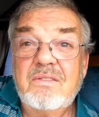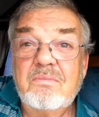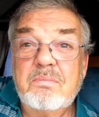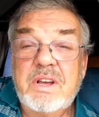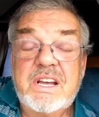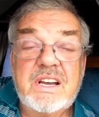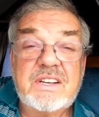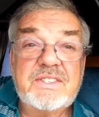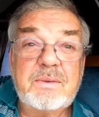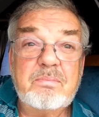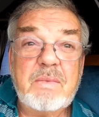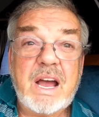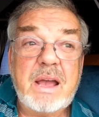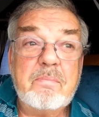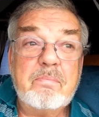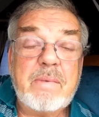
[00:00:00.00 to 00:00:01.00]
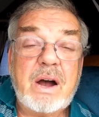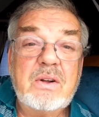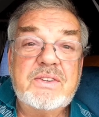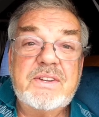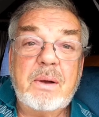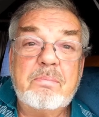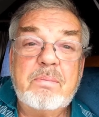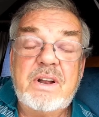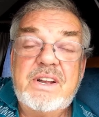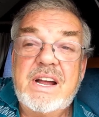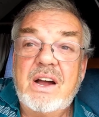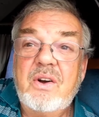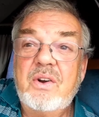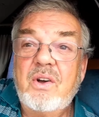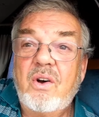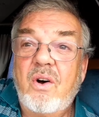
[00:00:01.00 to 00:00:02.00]
because I bounce up and
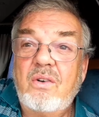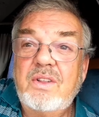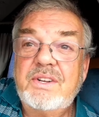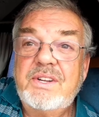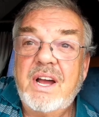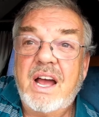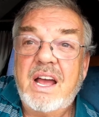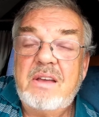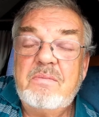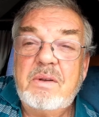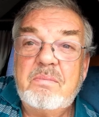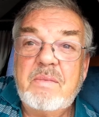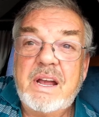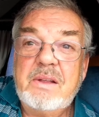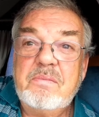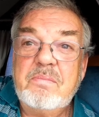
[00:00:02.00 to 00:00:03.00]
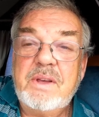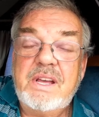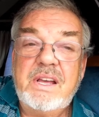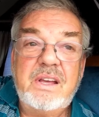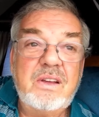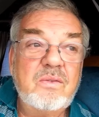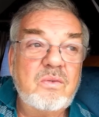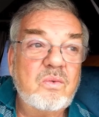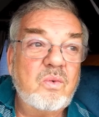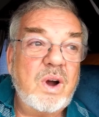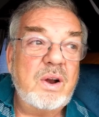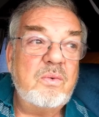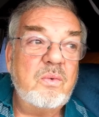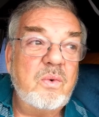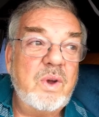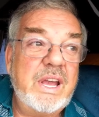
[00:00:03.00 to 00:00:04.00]
down all the time, it might be
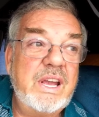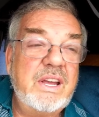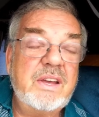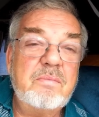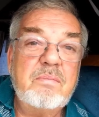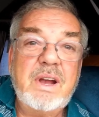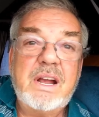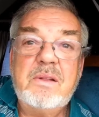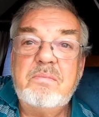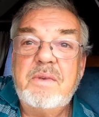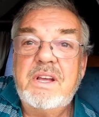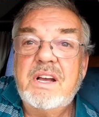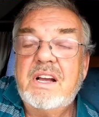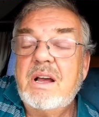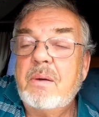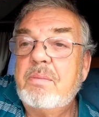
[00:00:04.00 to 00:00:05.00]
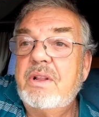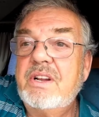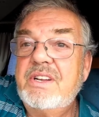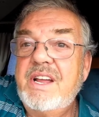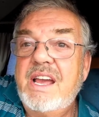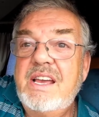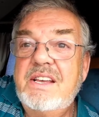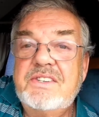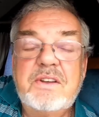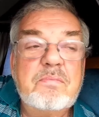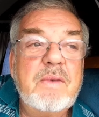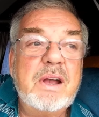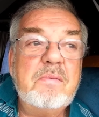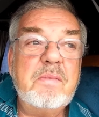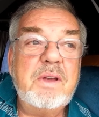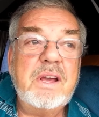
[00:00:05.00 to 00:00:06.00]
1 week, it might be a couple of days, it
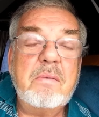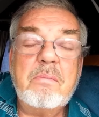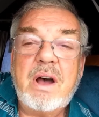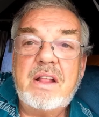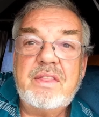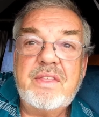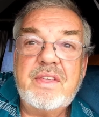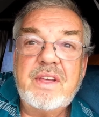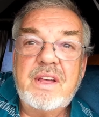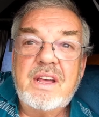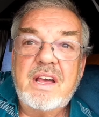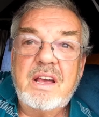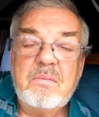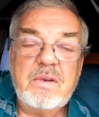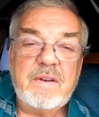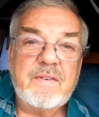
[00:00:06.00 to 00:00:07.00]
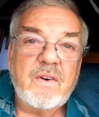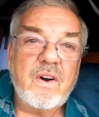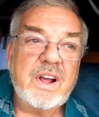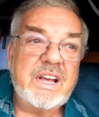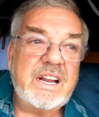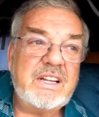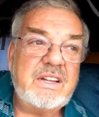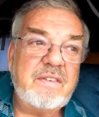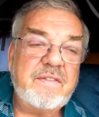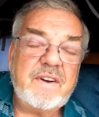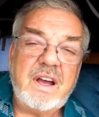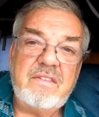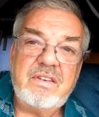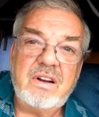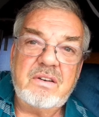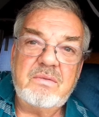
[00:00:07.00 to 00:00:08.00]
might be a month before I get to
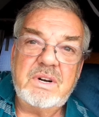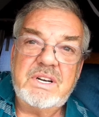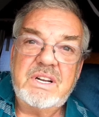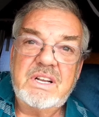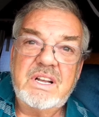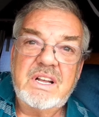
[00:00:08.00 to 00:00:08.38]
500.